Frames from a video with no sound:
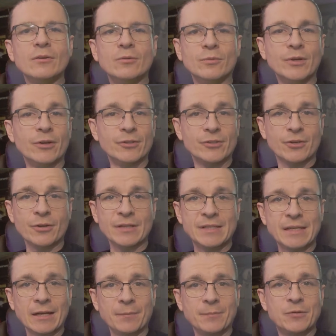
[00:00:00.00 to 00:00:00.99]
We're also going to
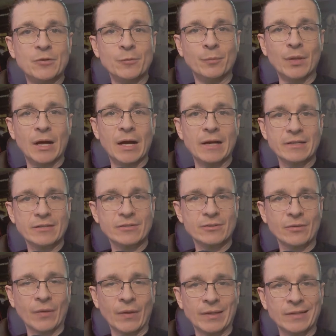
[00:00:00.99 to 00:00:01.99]
set up two blocks
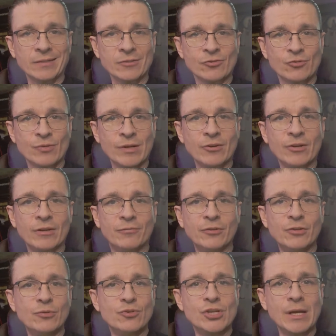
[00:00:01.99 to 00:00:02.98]
so that it doesn't trigger if
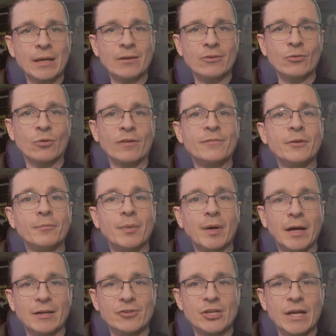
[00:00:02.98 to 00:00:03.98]
you chat or if your
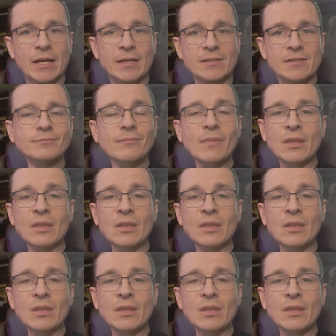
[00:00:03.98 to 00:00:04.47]
bot chats.